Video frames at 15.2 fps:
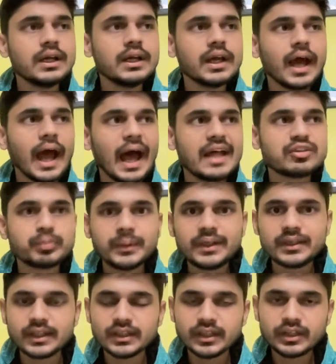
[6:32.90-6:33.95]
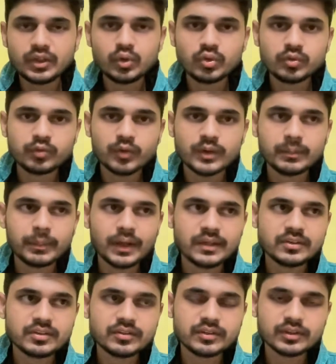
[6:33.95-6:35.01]
has been in the news for the
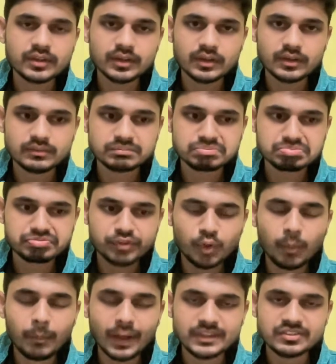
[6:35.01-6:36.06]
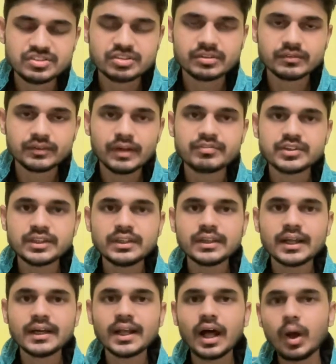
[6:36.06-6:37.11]
past few months. We have seen
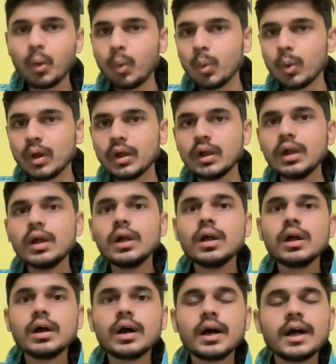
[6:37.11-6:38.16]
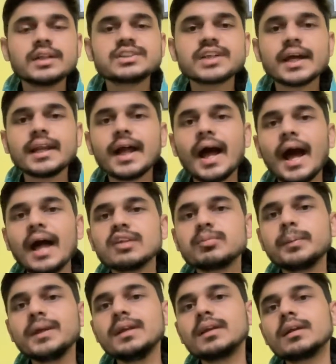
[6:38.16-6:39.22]
that how China has
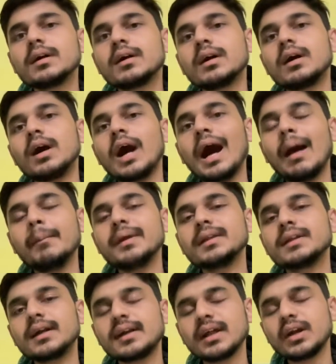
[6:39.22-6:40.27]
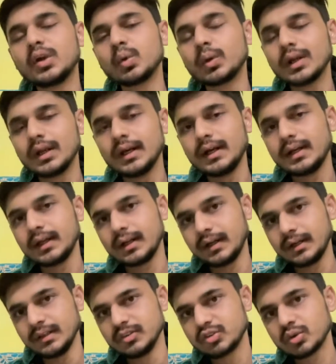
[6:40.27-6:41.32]
been harming their territorial
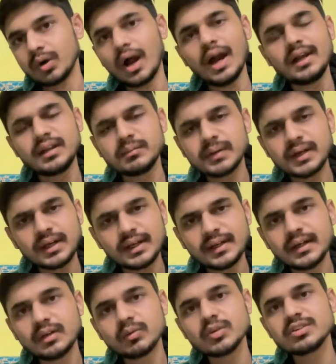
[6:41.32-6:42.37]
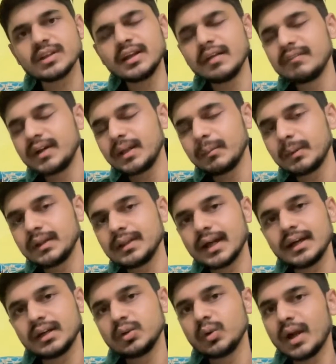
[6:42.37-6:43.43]
integrity. So ultimately it was inevitable
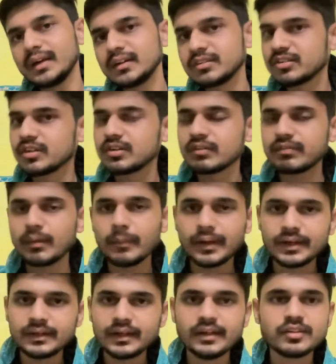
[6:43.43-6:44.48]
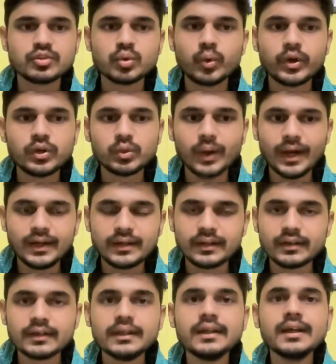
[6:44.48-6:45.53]
that United States of America is going to
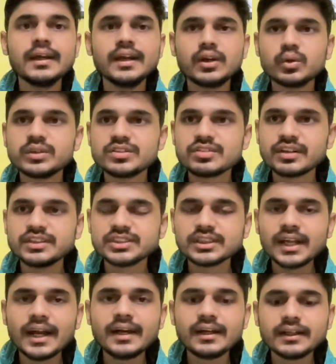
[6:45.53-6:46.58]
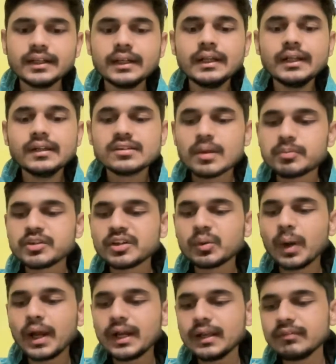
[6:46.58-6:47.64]
enter into this region, and
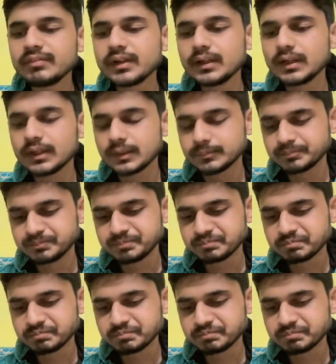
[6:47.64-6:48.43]
subsequently will